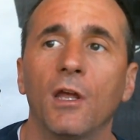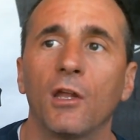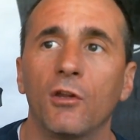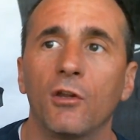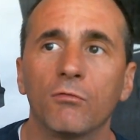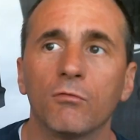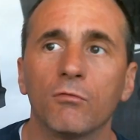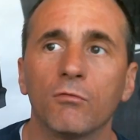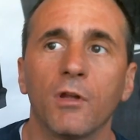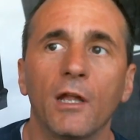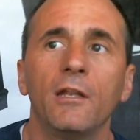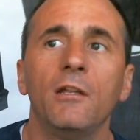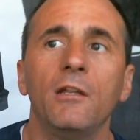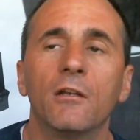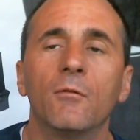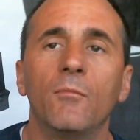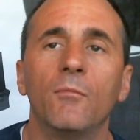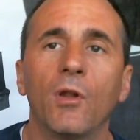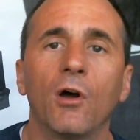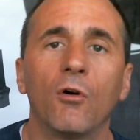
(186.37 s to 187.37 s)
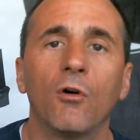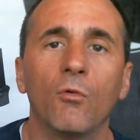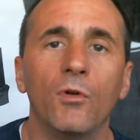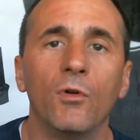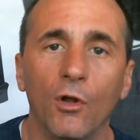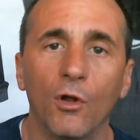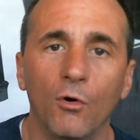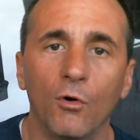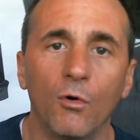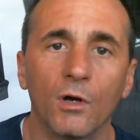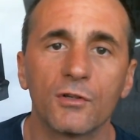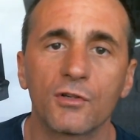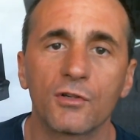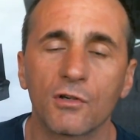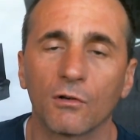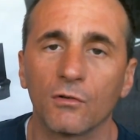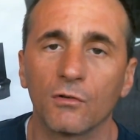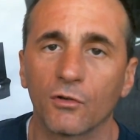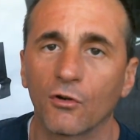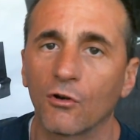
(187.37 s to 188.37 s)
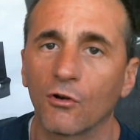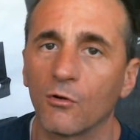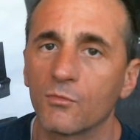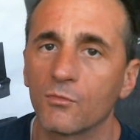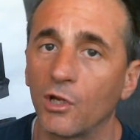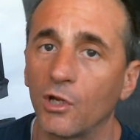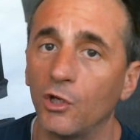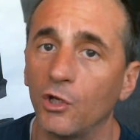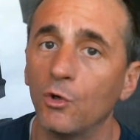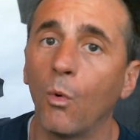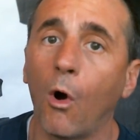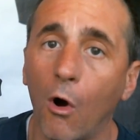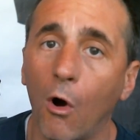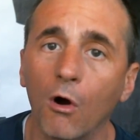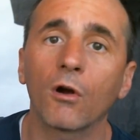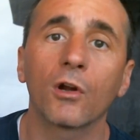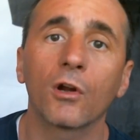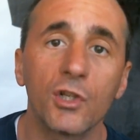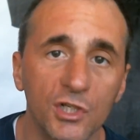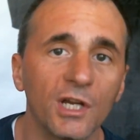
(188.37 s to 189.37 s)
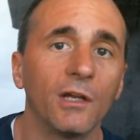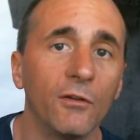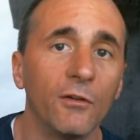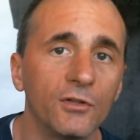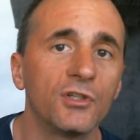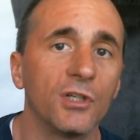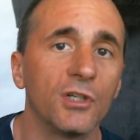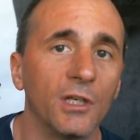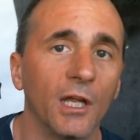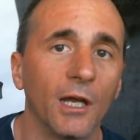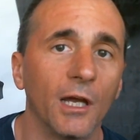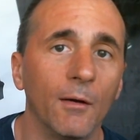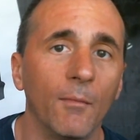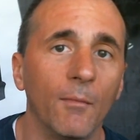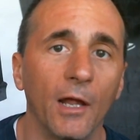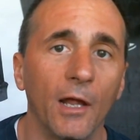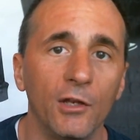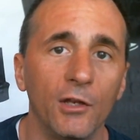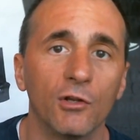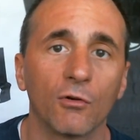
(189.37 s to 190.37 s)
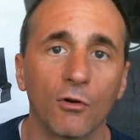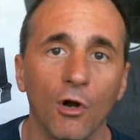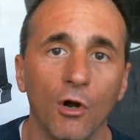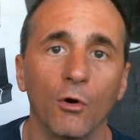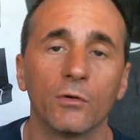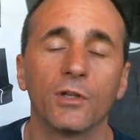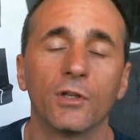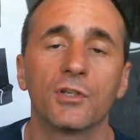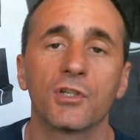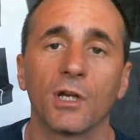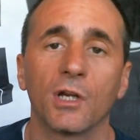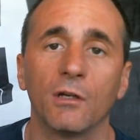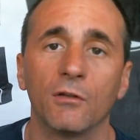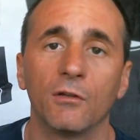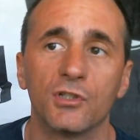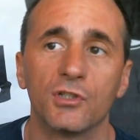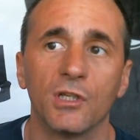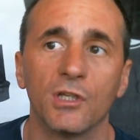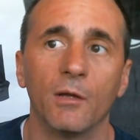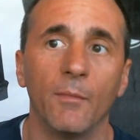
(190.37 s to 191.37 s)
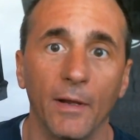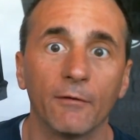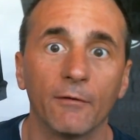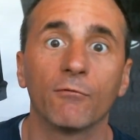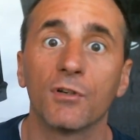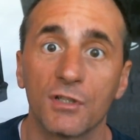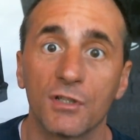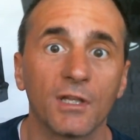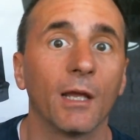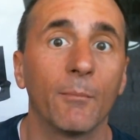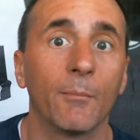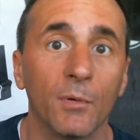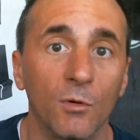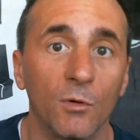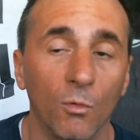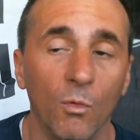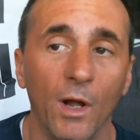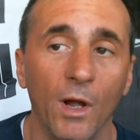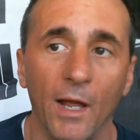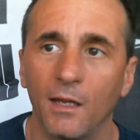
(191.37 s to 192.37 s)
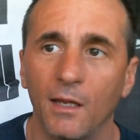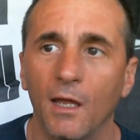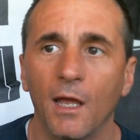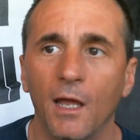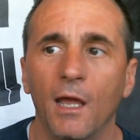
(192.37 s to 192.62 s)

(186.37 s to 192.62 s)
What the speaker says: you're letting them know in no uncertain terms that you are challenging them, and you're going to challenge them every step of the way.